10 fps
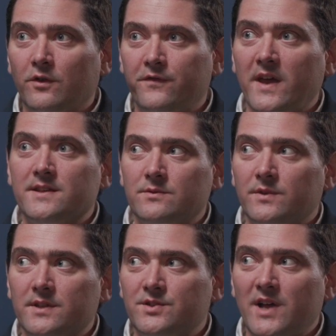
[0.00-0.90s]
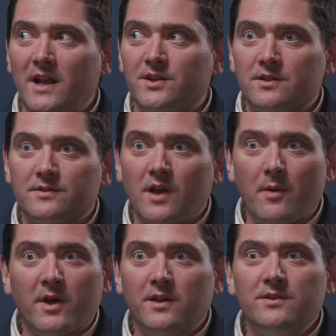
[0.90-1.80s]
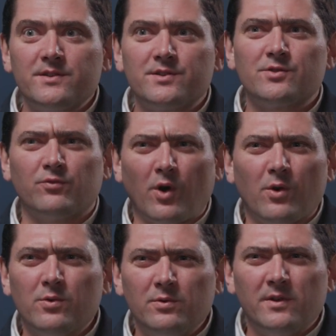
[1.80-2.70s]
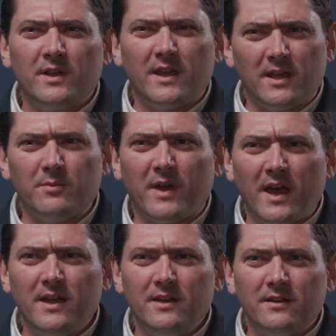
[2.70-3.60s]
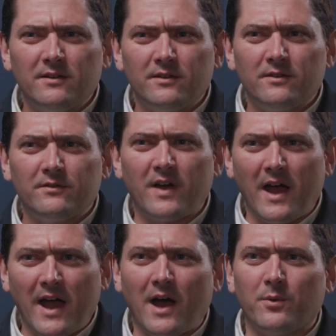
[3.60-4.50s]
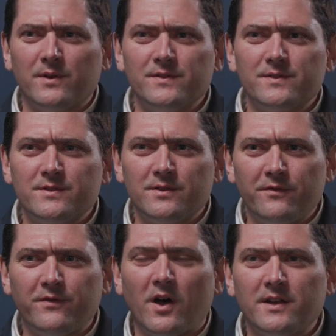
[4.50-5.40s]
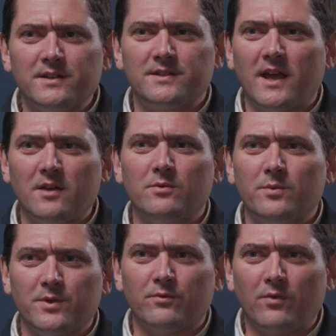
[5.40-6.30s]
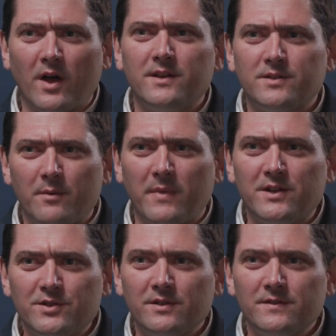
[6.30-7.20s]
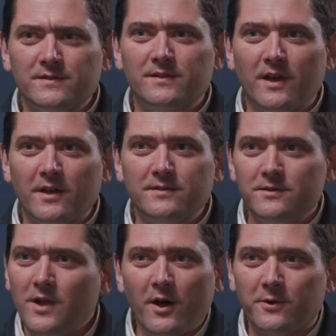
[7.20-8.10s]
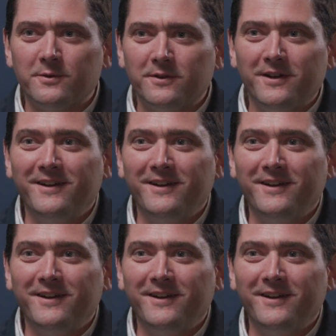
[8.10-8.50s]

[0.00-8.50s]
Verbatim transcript: you're faced with this challenge. Am I going to scroll eBay for hours to find a table with the right dimensions? I said, no,